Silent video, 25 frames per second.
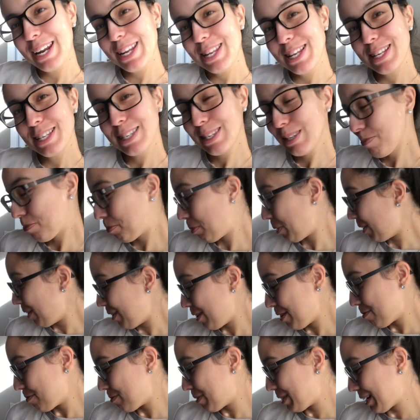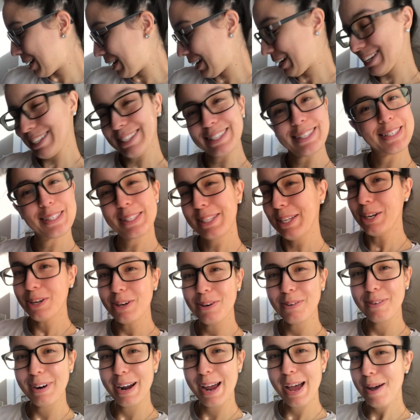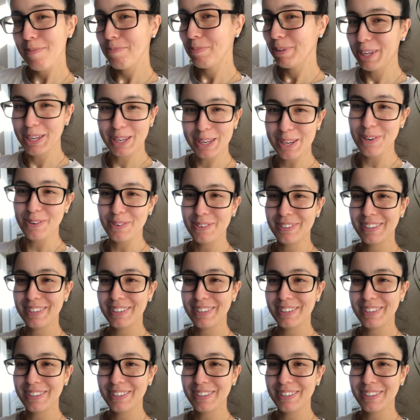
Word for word: in the spirit, but I could still rap cute.